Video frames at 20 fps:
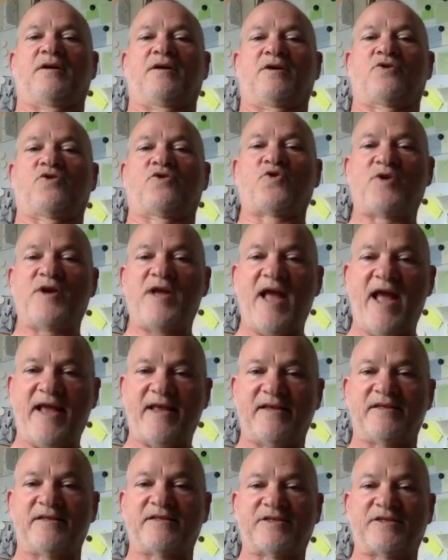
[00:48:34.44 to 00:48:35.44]

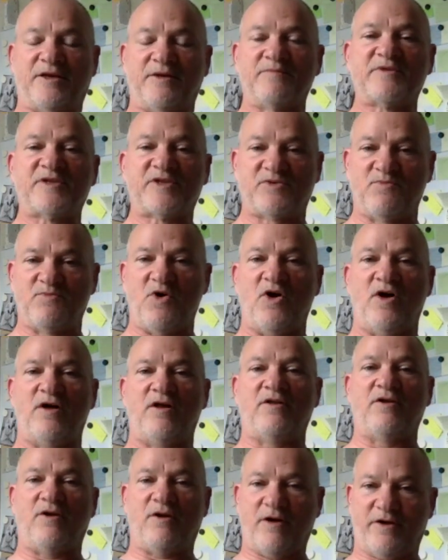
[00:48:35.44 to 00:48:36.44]
create some
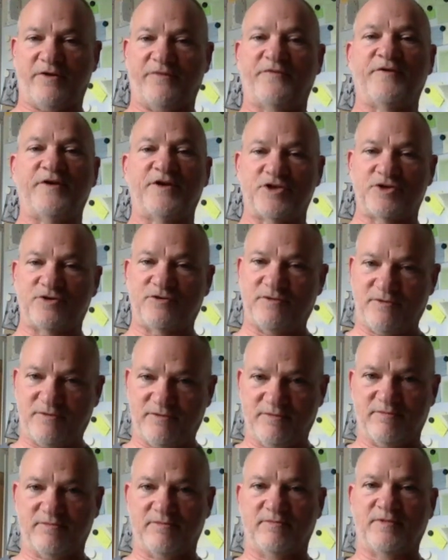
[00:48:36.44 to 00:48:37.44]
small
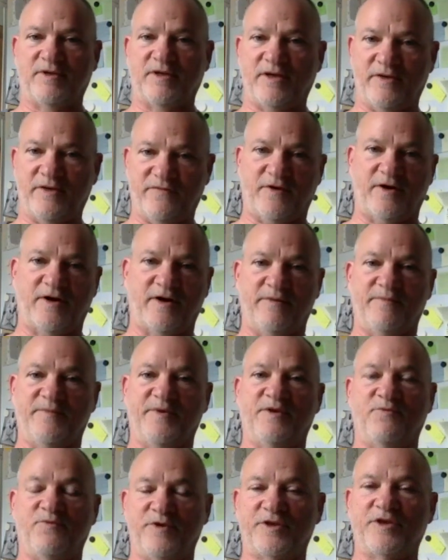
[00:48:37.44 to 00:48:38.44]
artificial
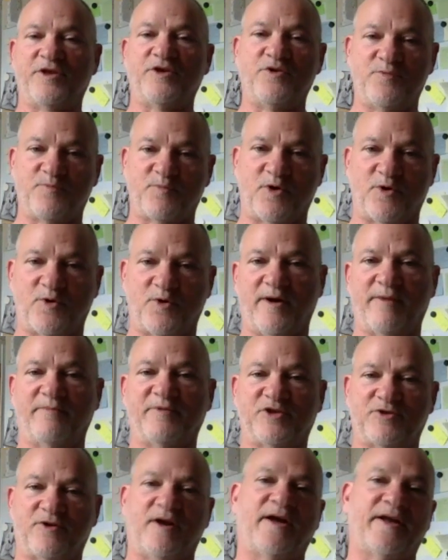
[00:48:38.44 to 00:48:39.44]
environment with a new program and
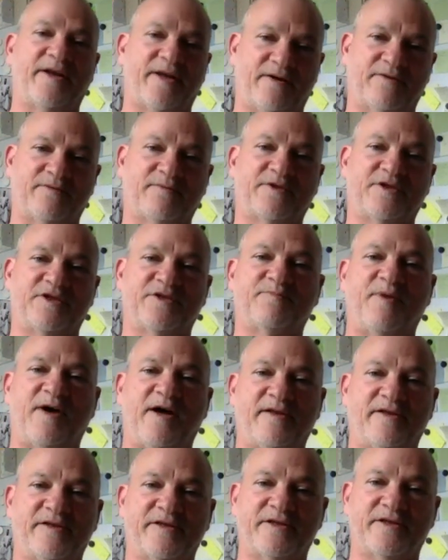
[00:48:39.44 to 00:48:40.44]
try it out. Just
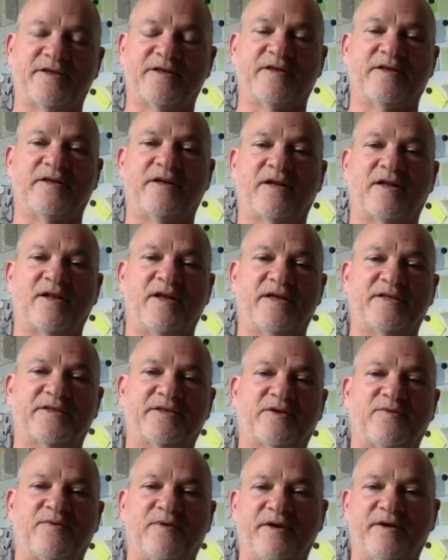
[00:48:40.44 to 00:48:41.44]
pilot it in
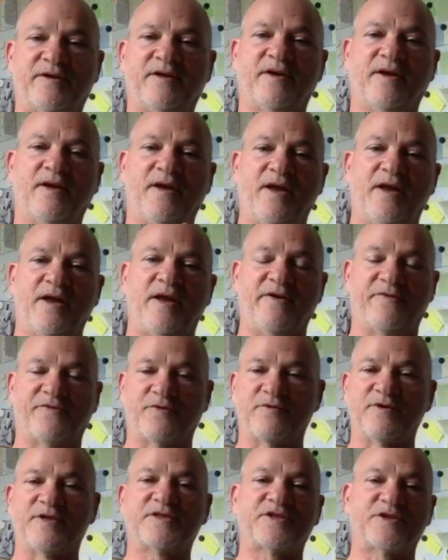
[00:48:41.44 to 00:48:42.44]
classic way. If the
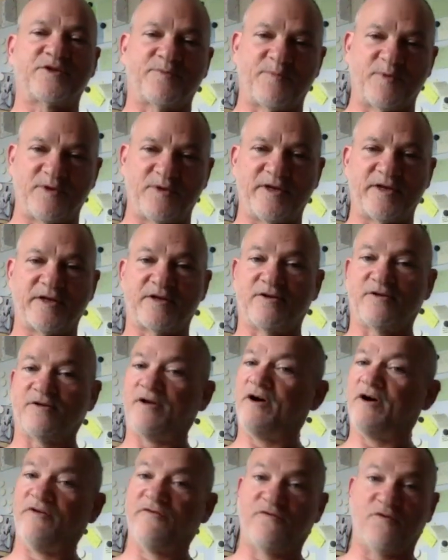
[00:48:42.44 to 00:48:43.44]
risks are political,
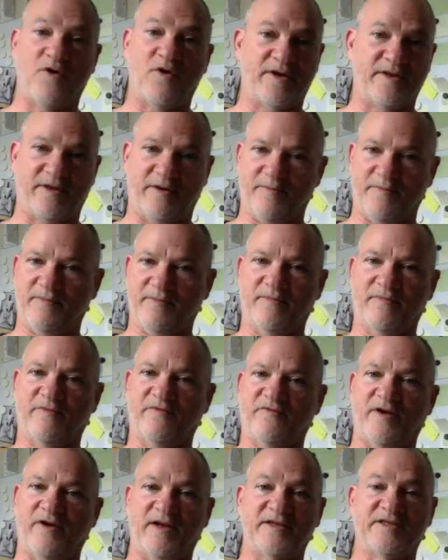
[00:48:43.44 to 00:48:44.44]
avoid them.
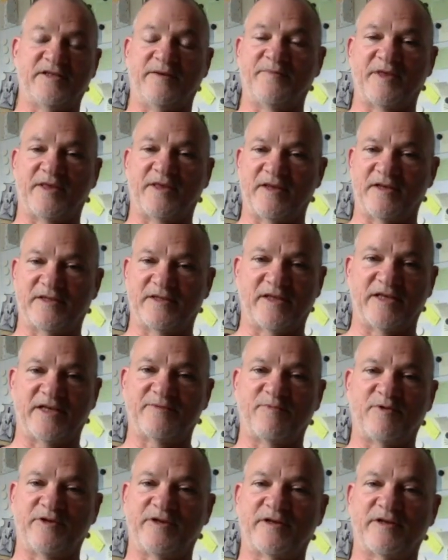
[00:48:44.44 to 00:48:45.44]
Find something that's less
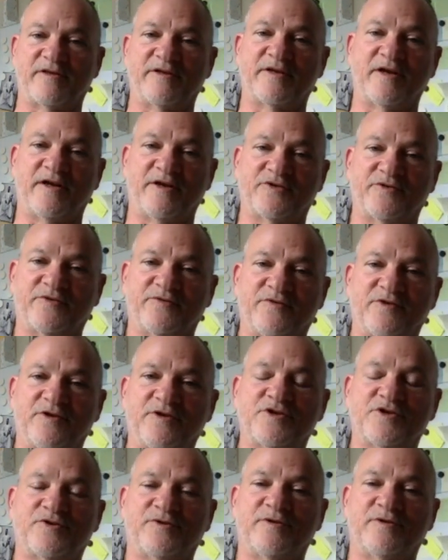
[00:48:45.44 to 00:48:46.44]
politically
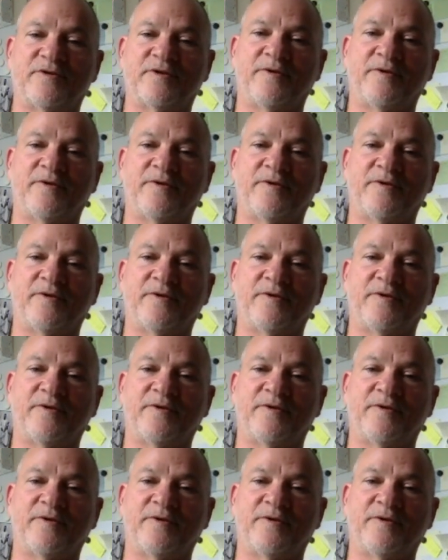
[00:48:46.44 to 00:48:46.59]
controversial.